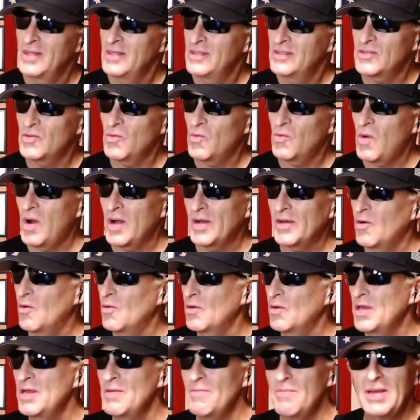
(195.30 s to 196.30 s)
So why
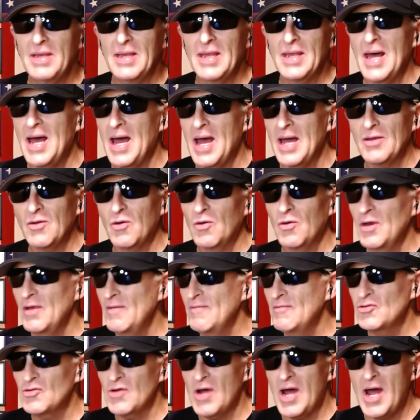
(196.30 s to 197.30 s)
don't even be lying? Don't even
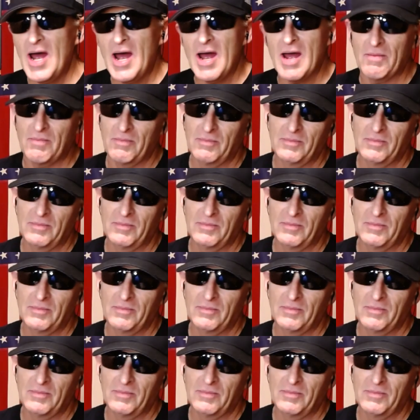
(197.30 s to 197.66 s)
try.